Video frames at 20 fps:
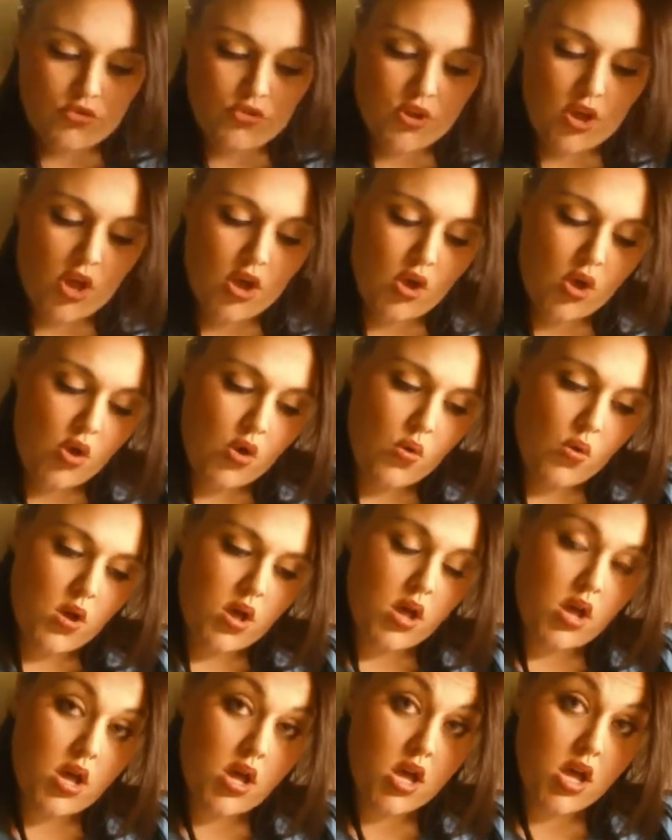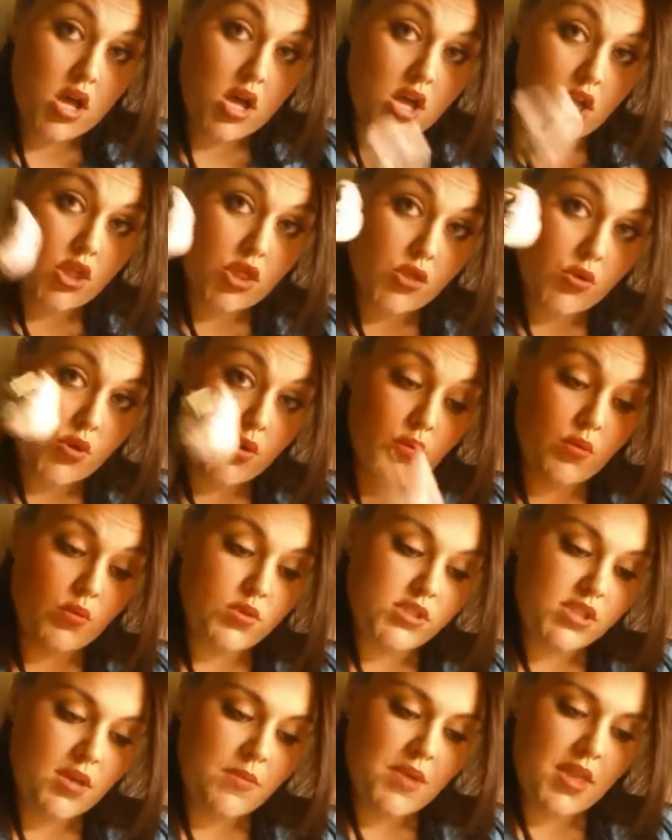So,
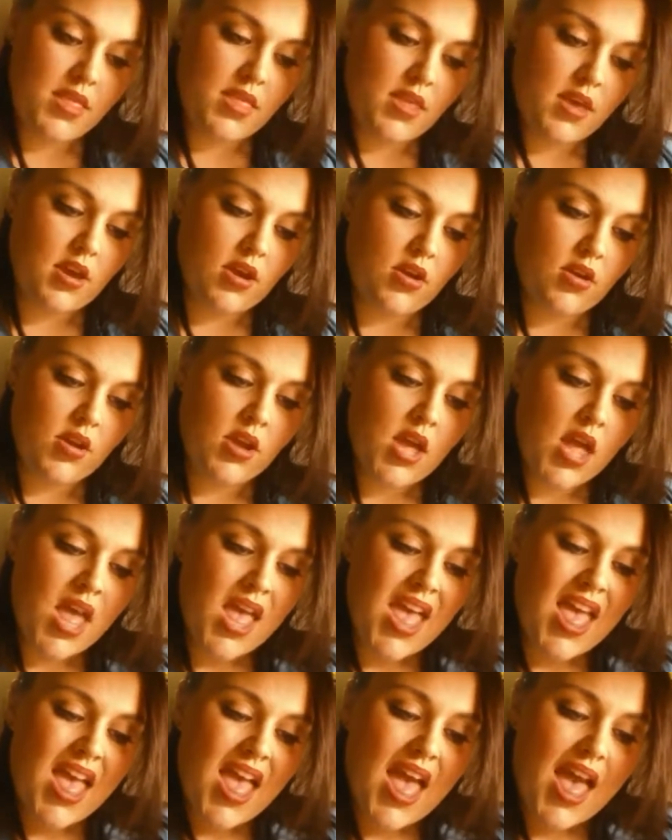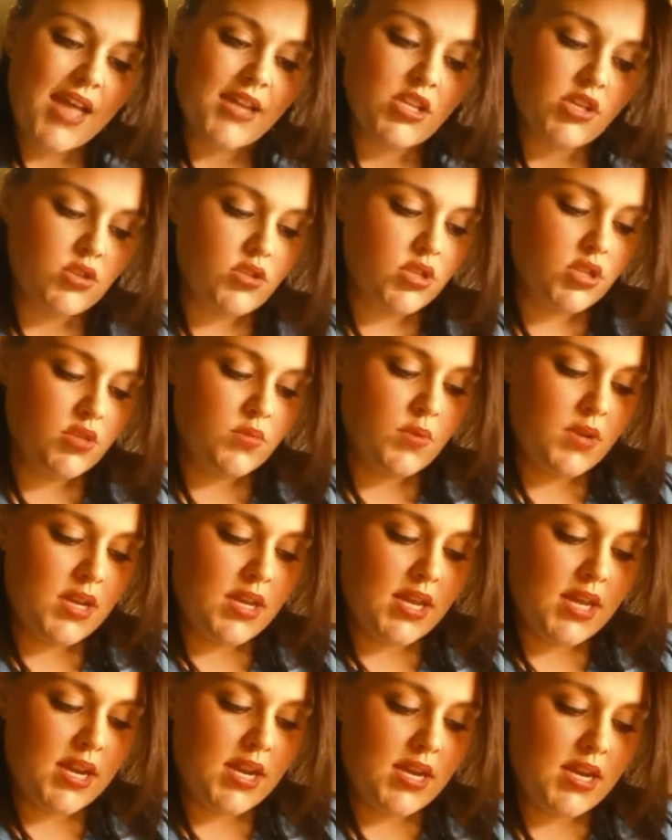throw some in there. And you just
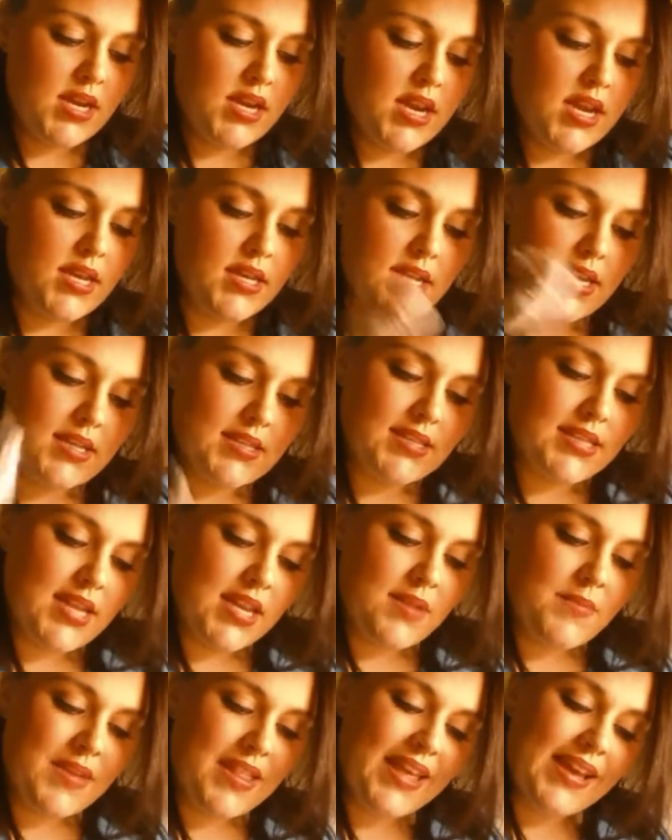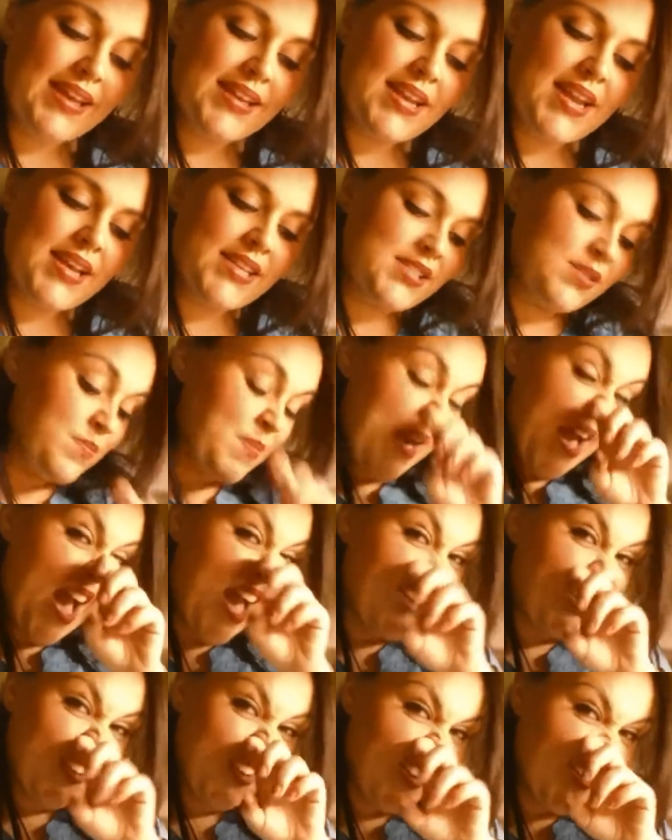want to get it it's going to be like a nice
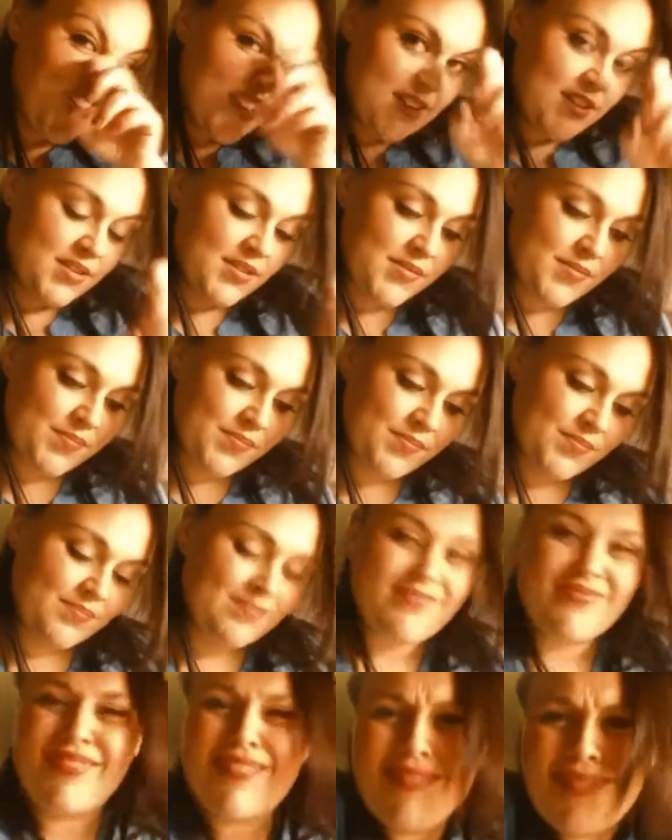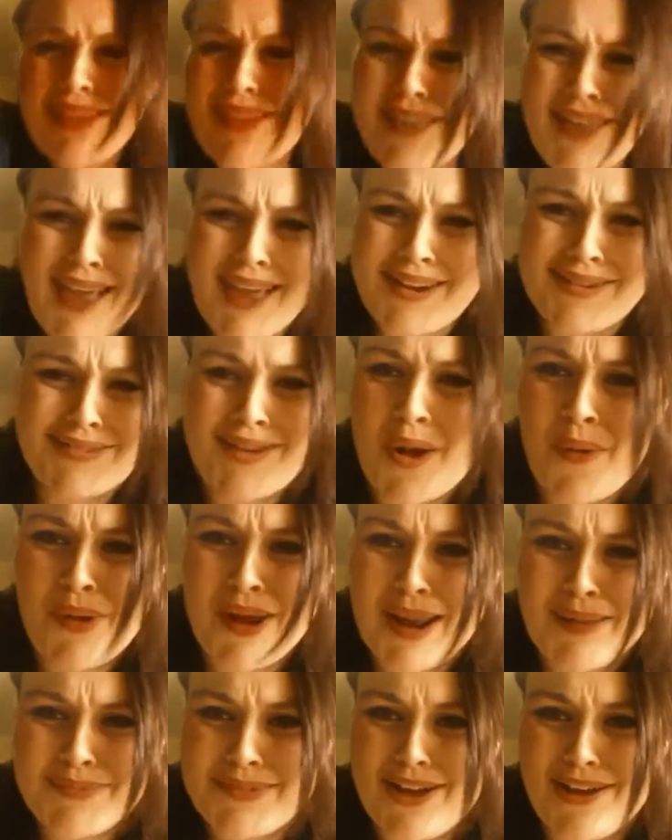batter. I don't
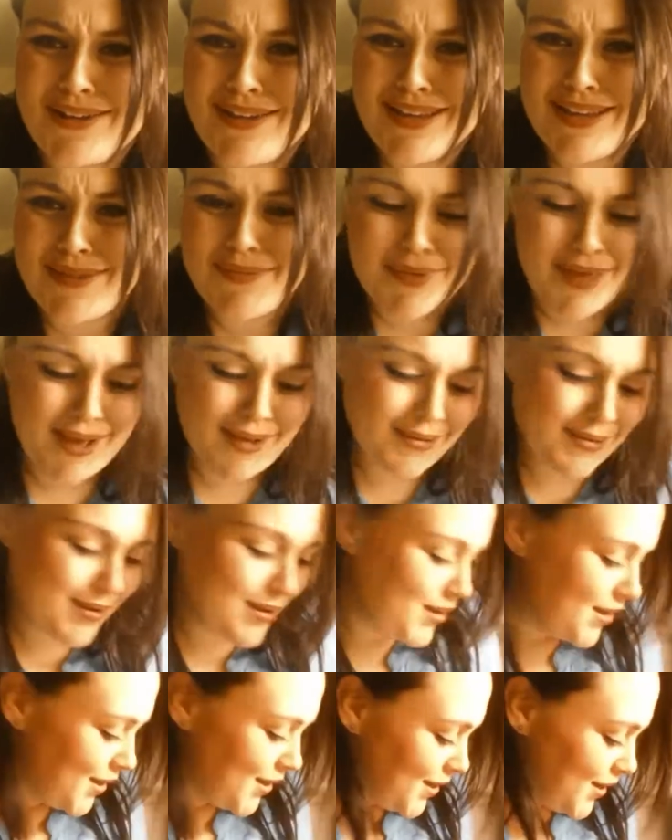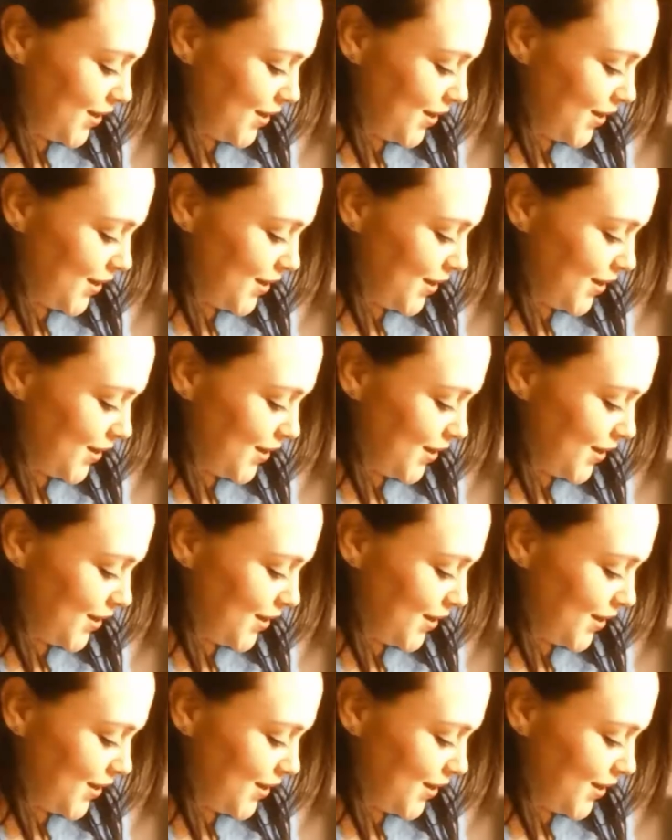know what I'm talking about.